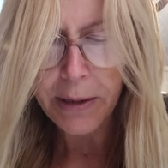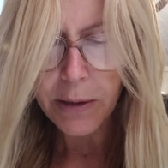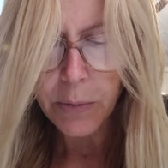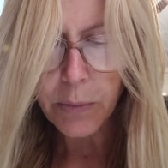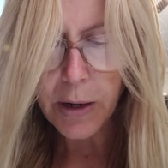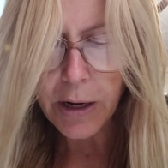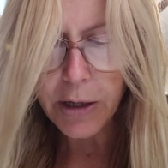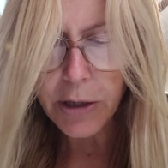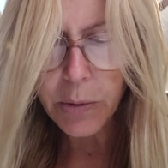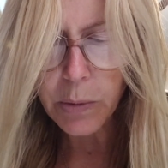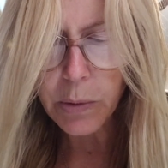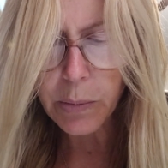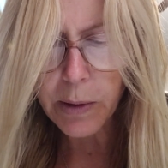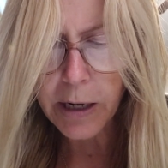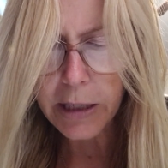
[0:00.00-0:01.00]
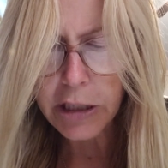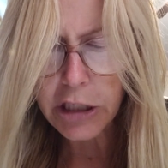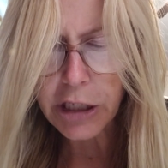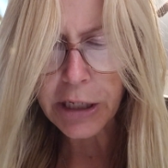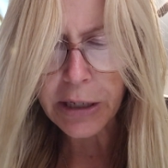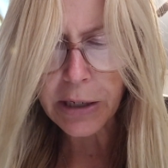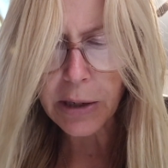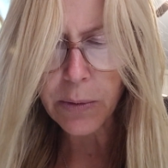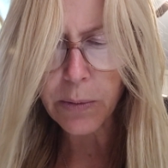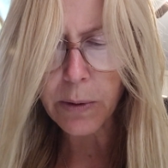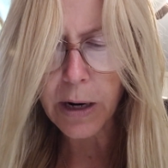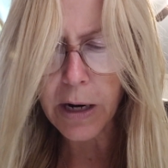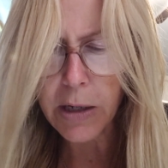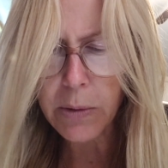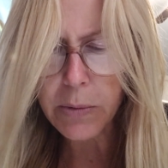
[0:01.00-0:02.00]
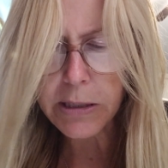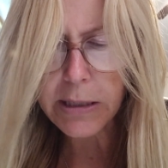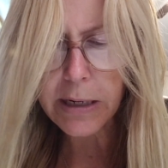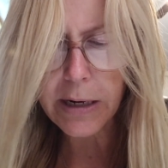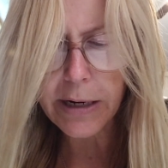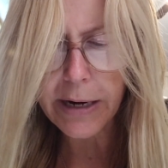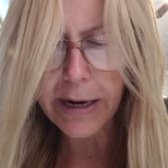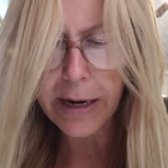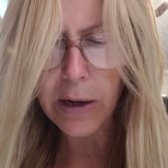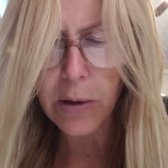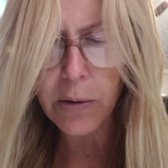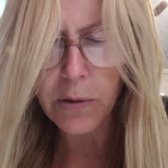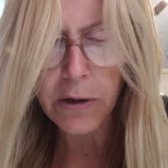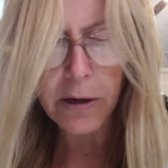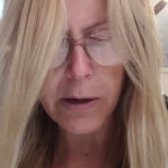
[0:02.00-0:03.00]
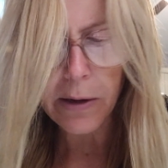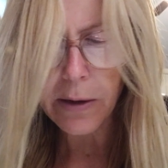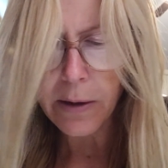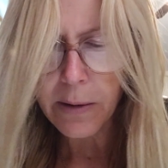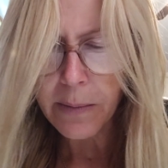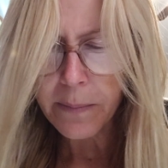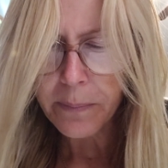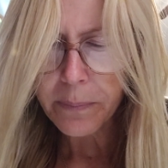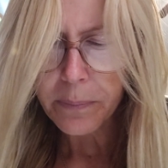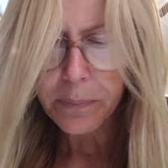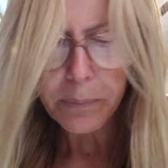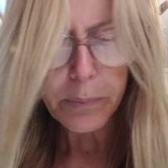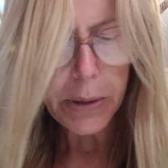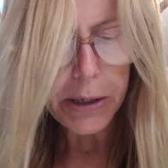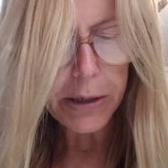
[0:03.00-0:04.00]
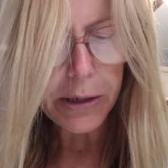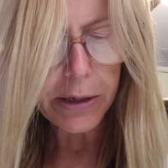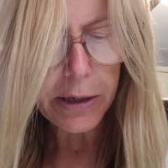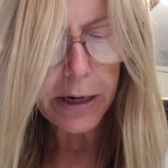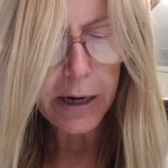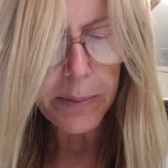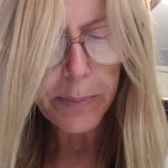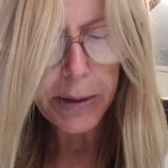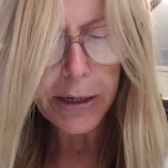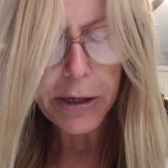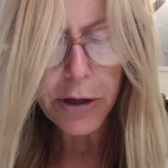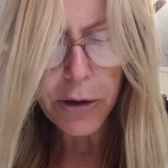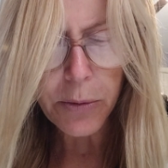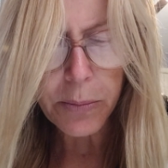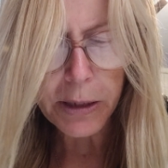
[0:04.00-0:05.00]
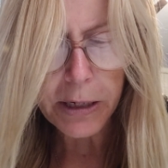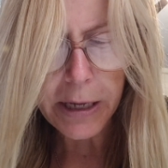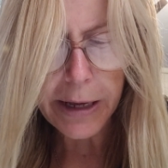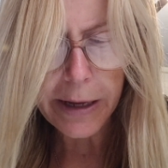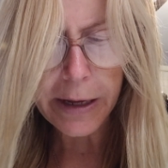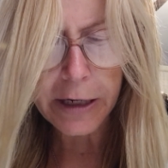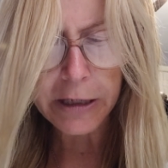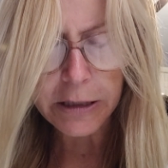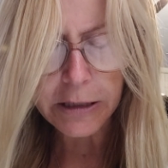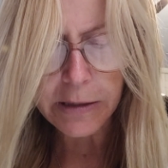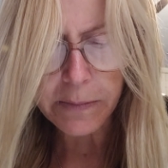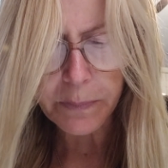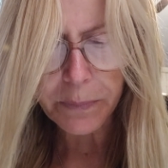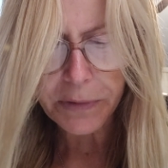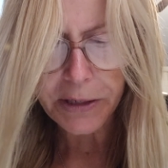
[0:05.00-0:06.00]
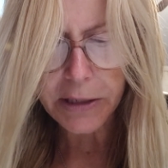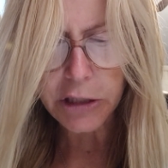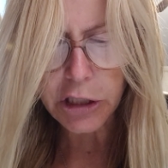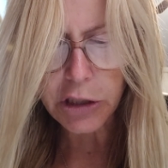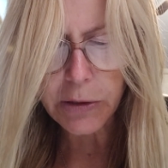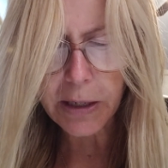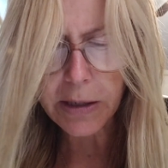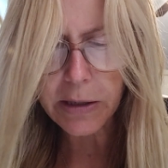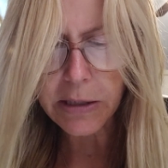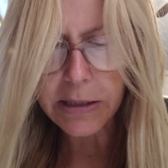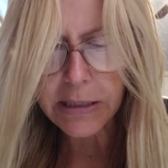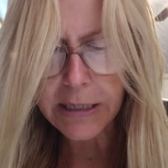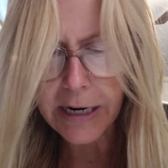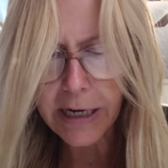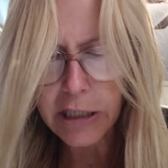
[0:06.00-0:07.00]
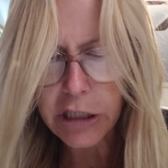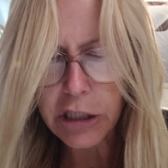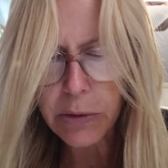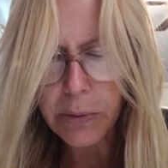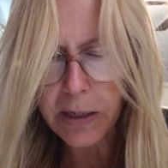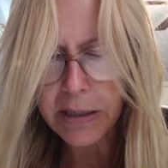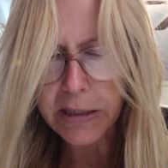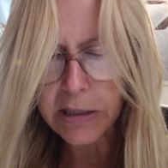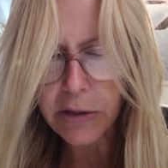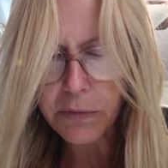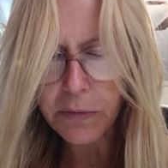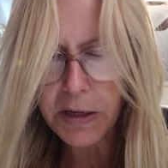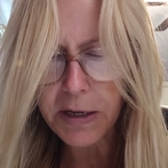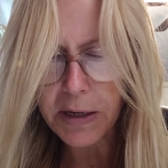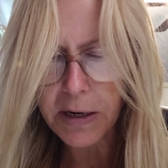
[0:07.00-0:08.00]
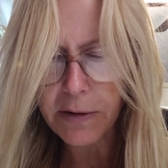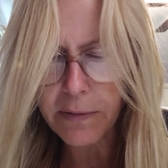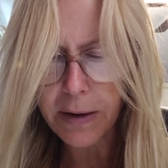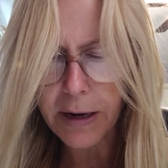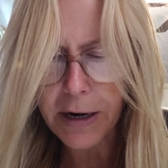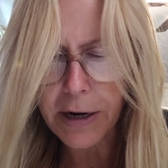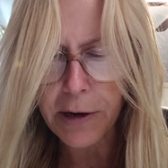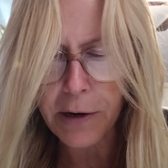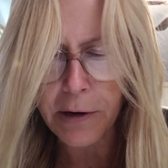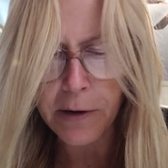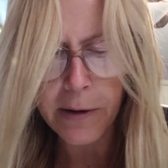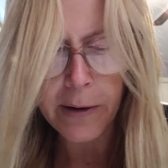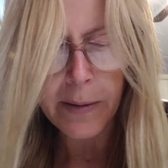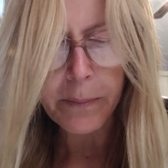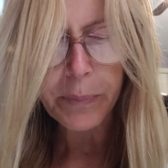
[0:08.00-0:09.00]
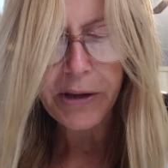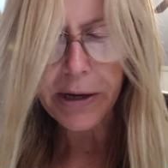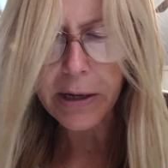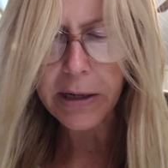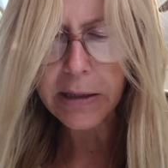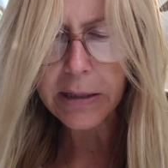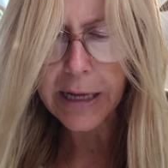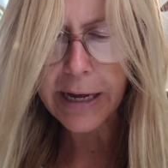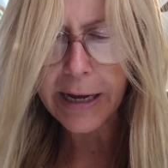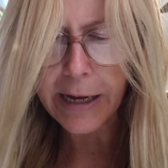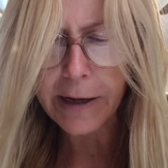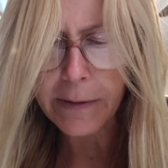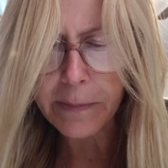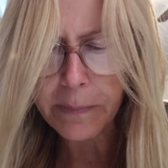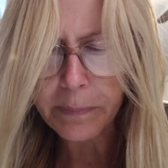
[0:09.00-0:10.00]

While you were watching, a rock was cut out, but not by human hands. It struck the statue on its feet of iron and clay